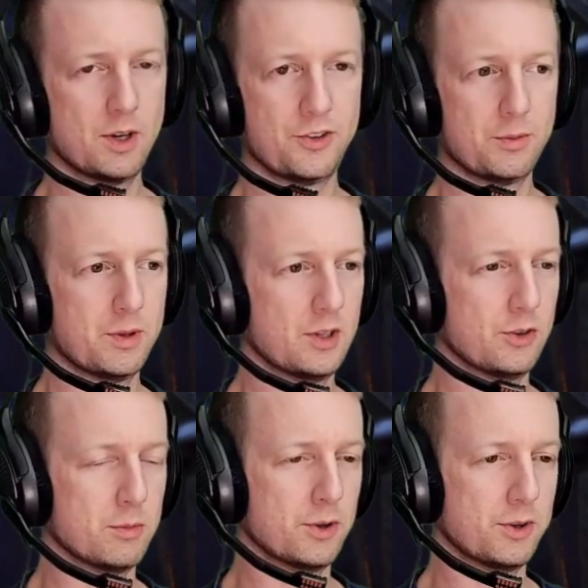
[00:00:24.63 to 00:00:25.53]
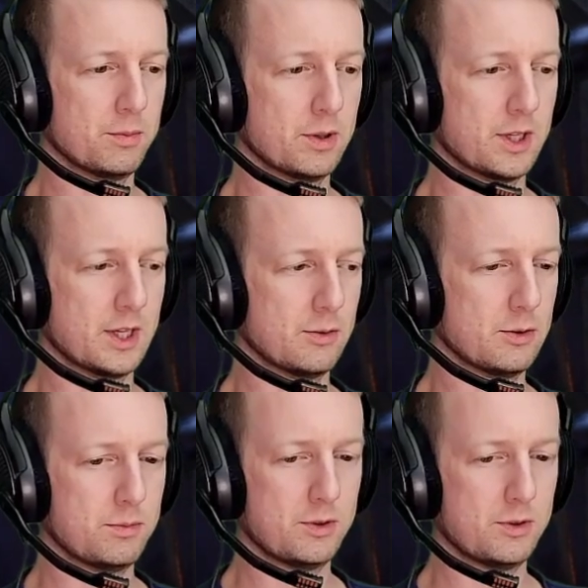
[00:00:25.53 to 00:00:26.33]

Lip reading: going to jump into multiplayer. Whoop,